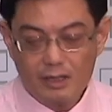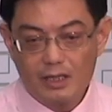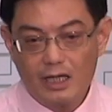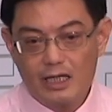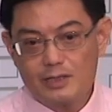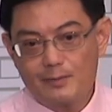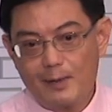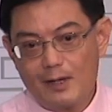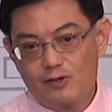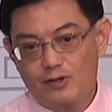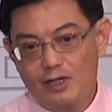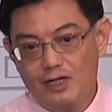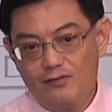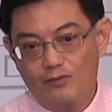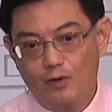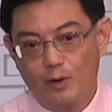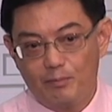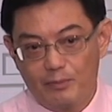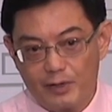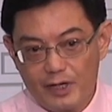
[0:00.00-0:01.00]
especially
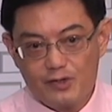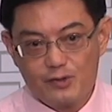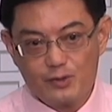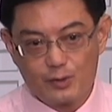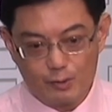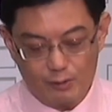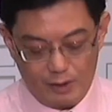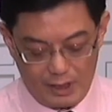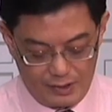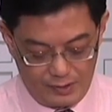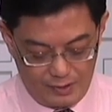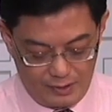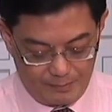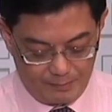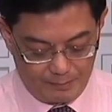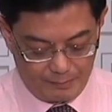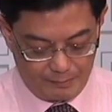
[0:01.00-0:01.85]
for preschoolers,